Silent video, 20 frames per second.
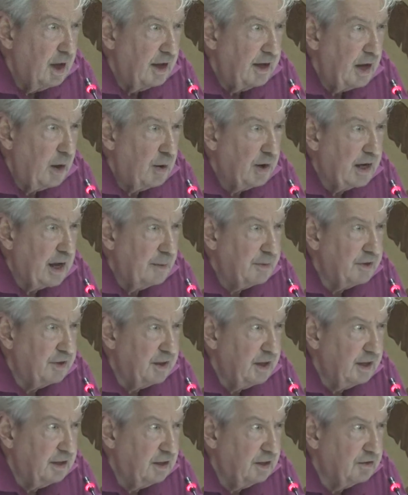Now we come to
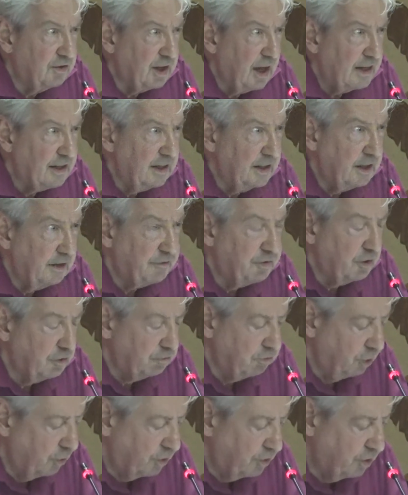the slightly different
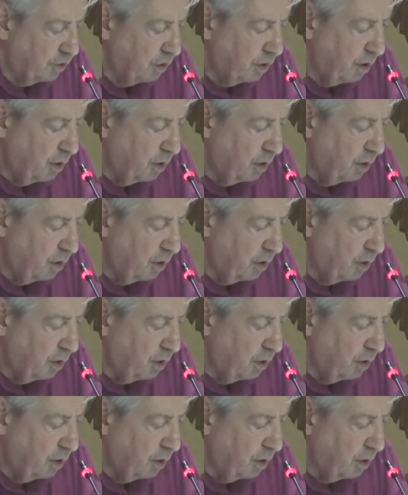route,